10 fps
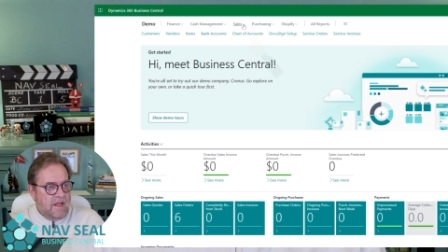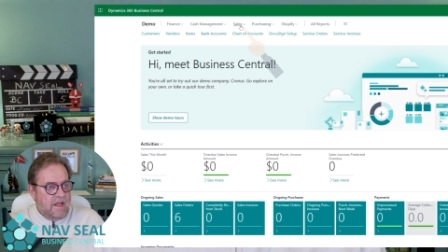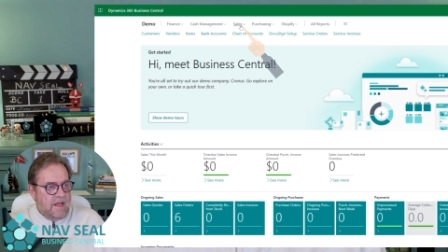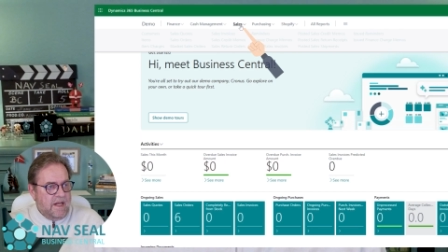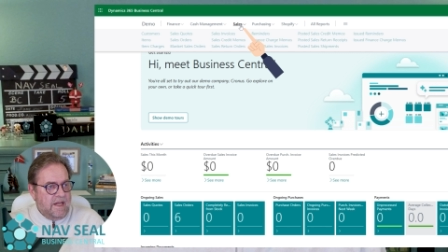
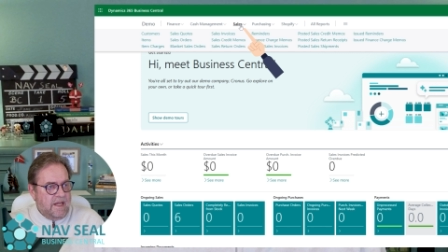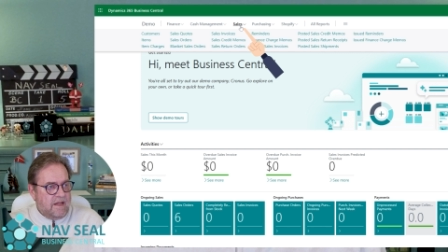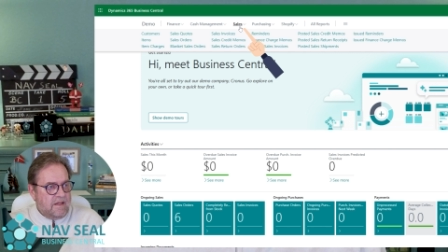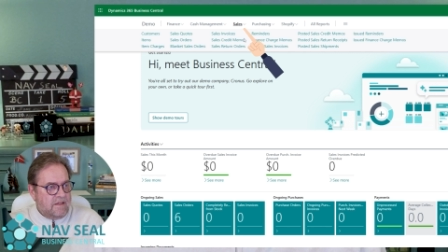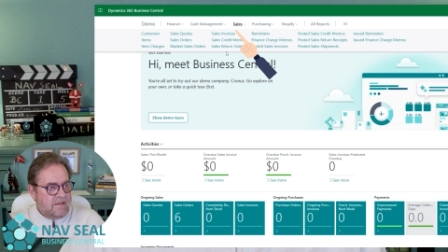In
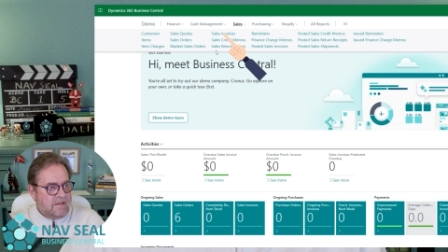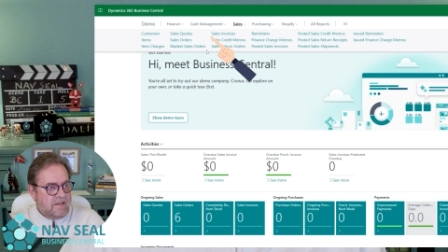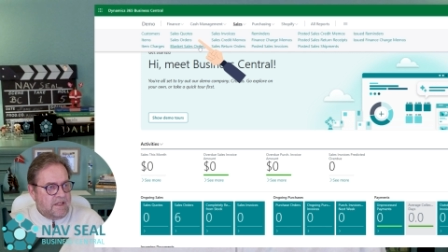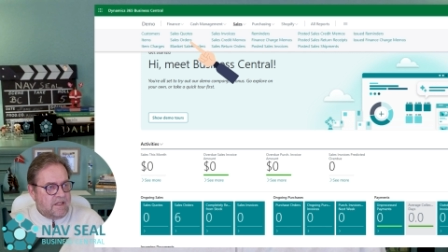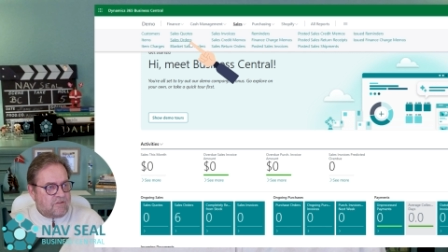here,
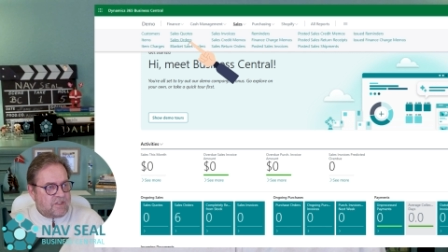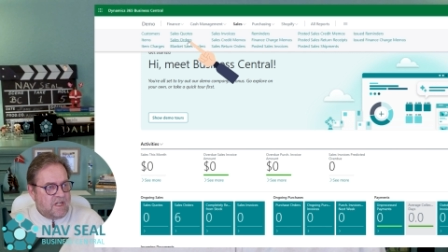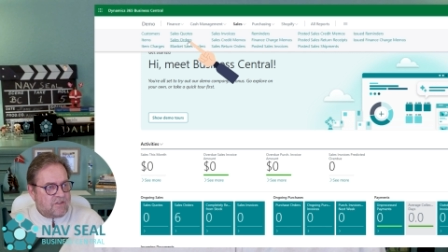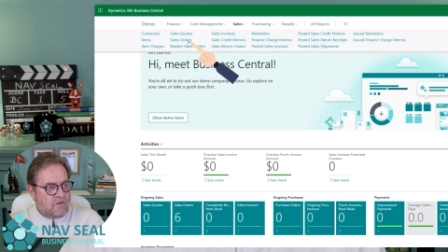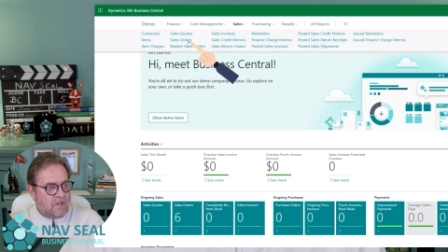in our
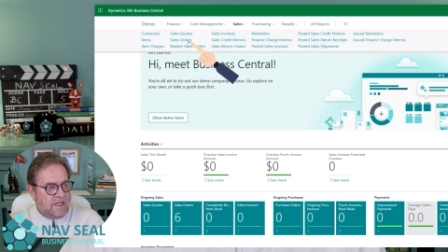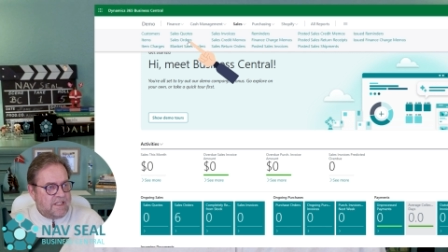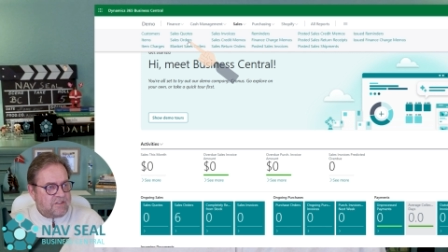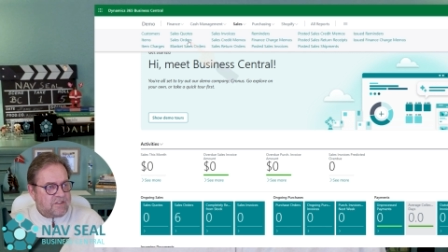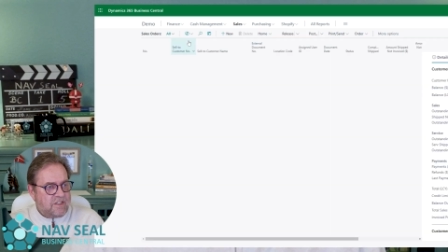sales order
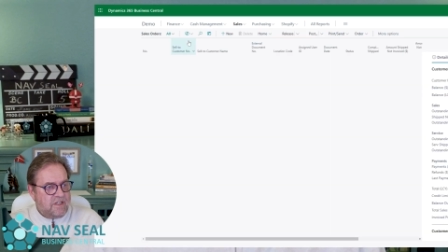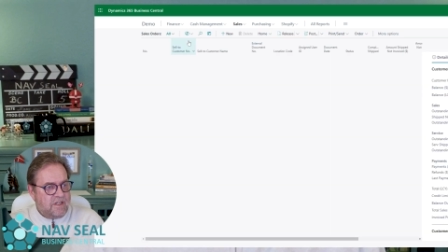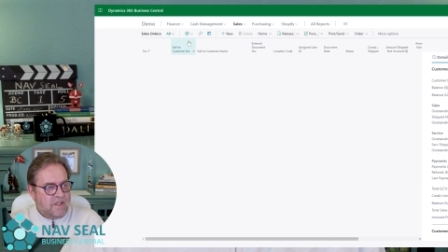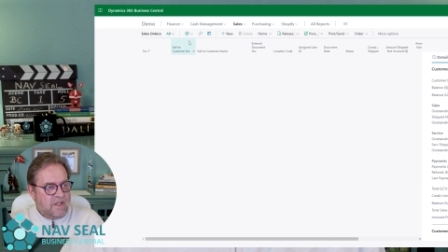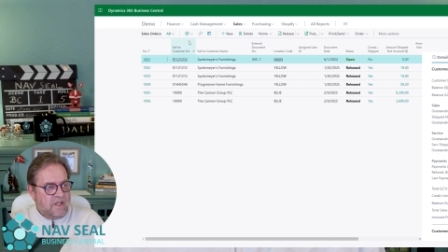list,
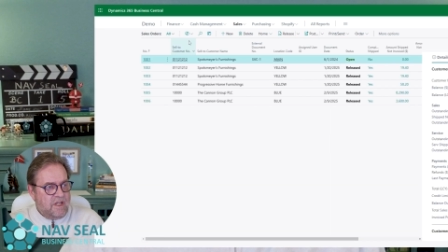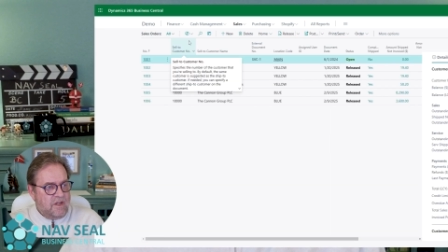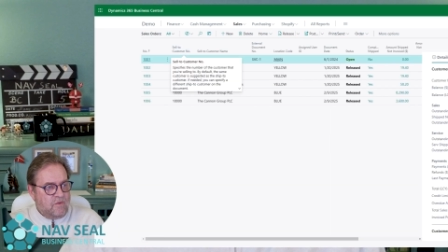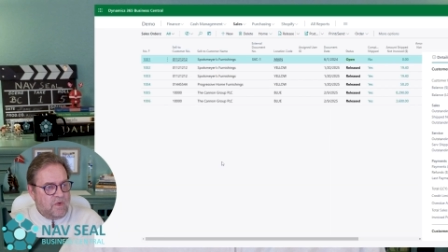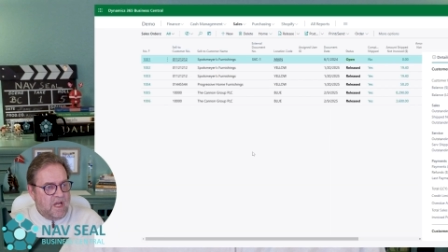
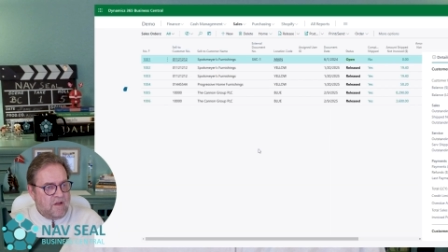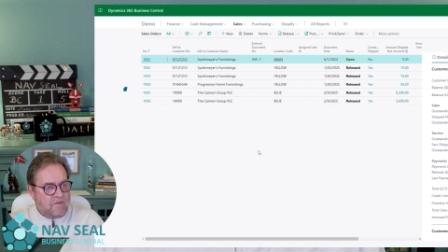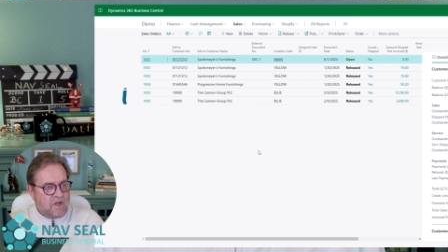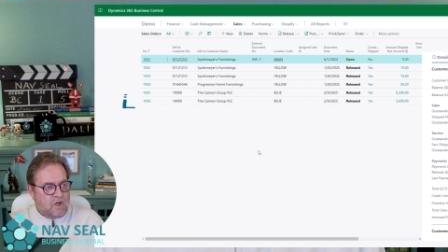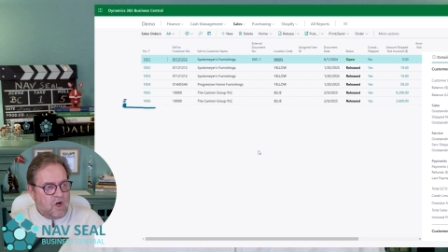we have
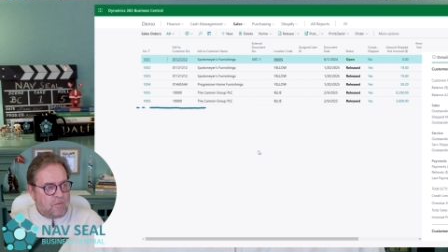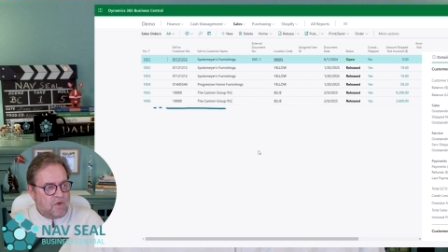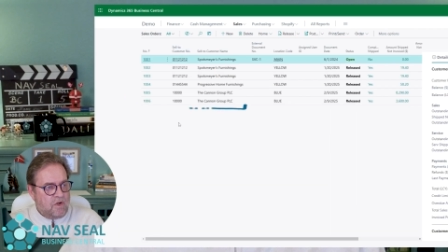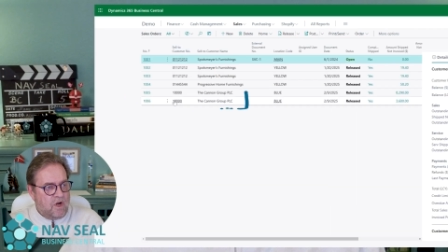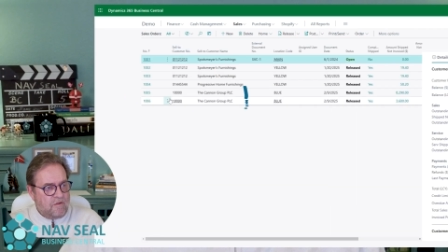a
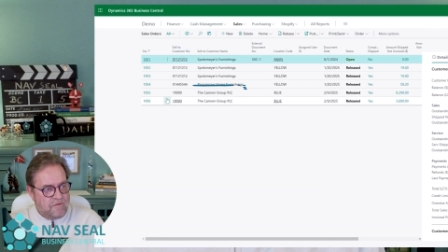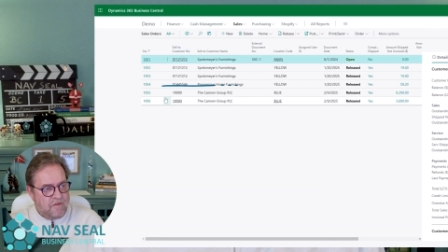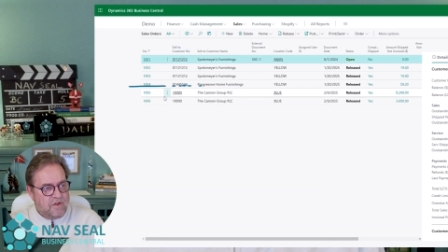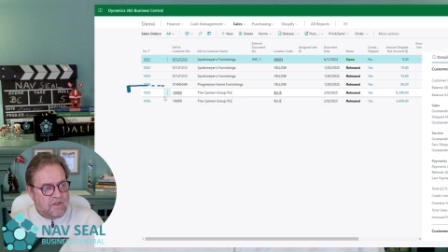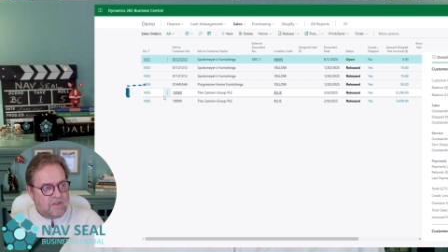couple of
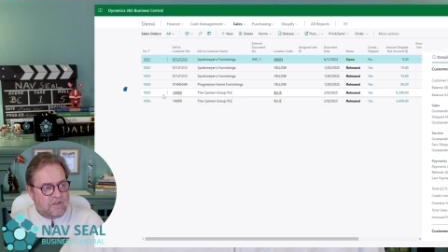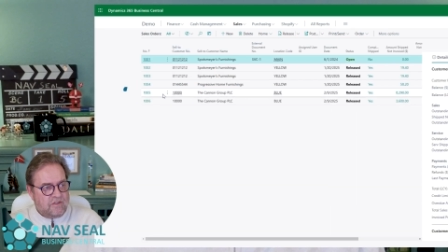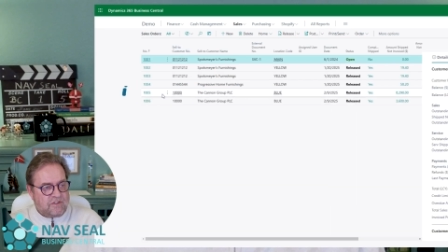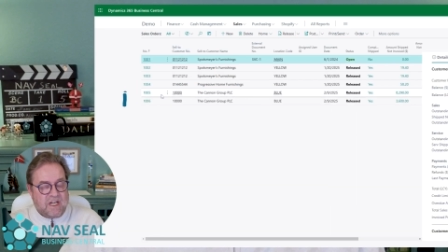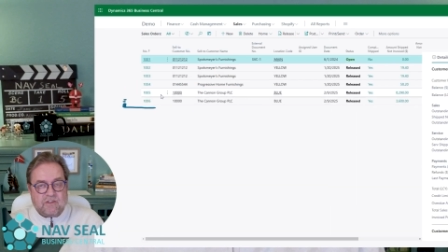
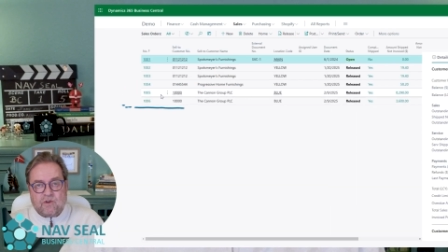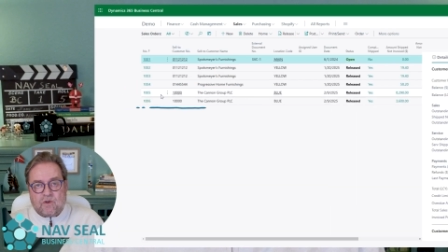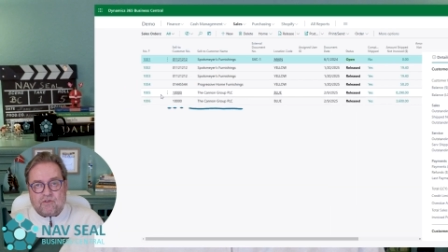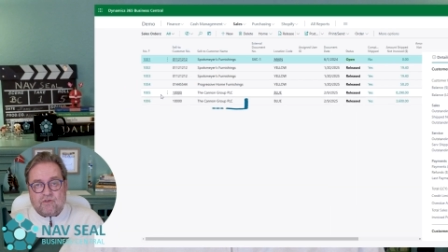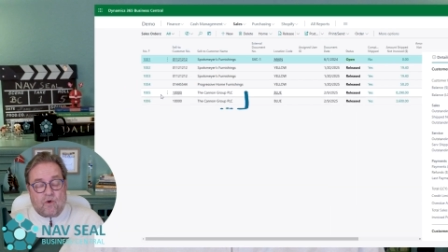sales
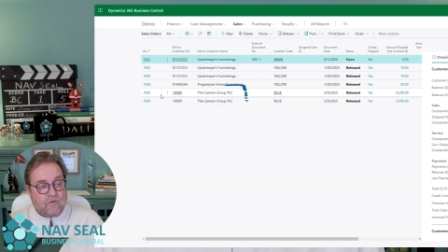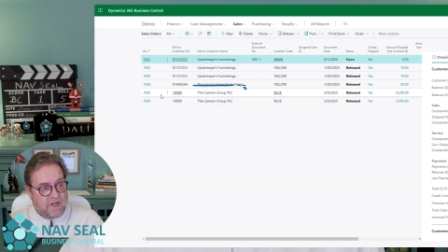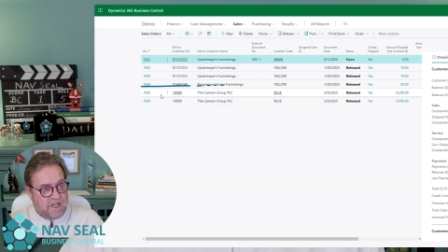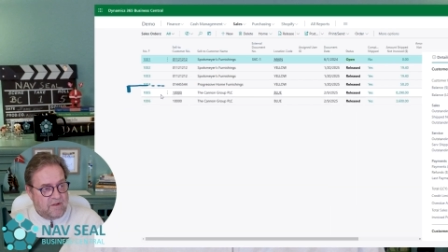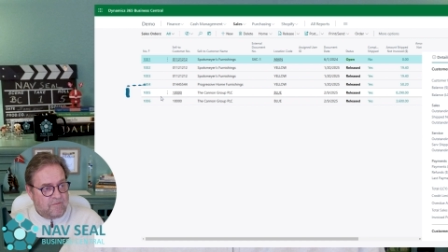orders
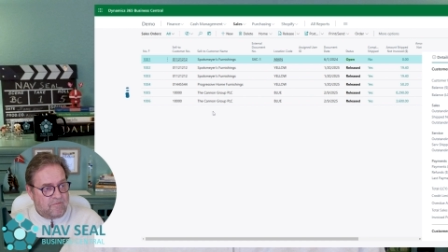already.